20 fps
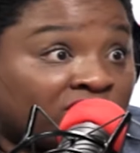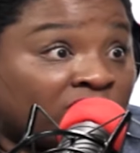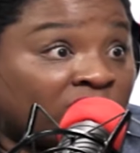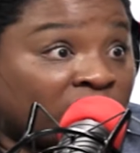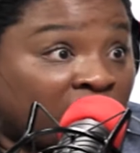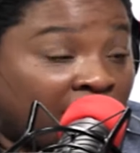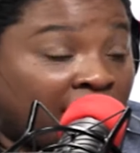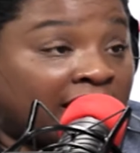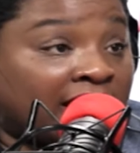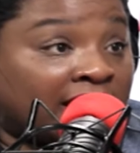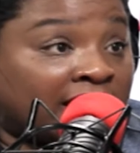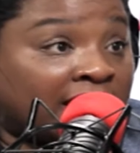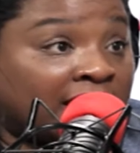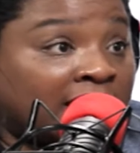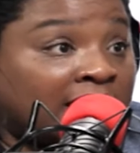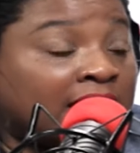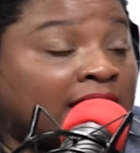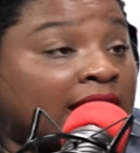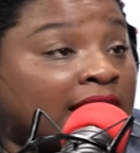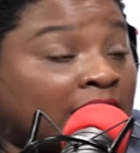Right?
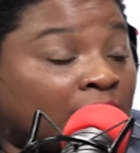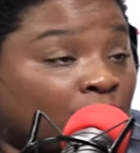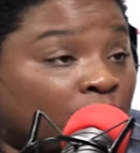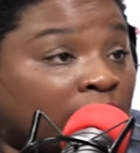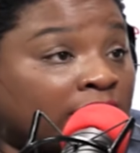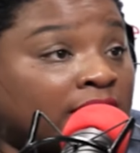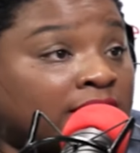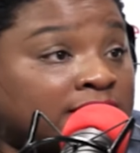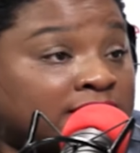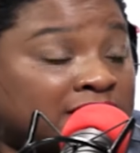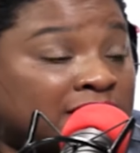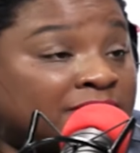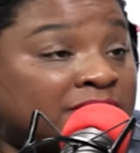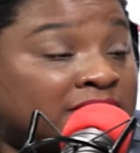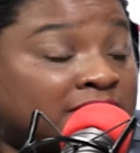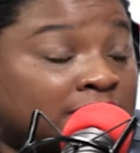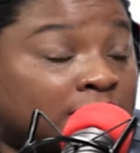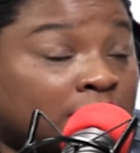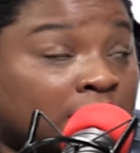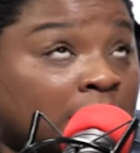And what could some
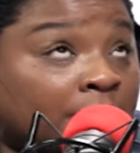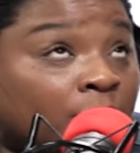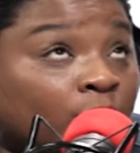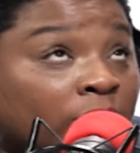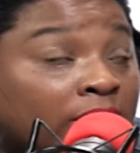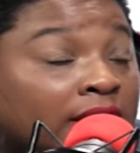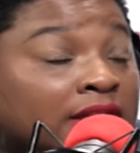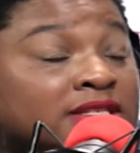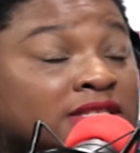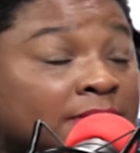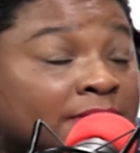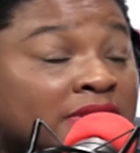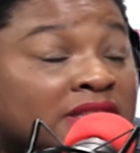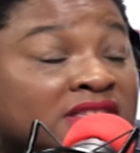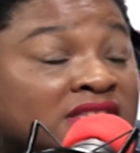of the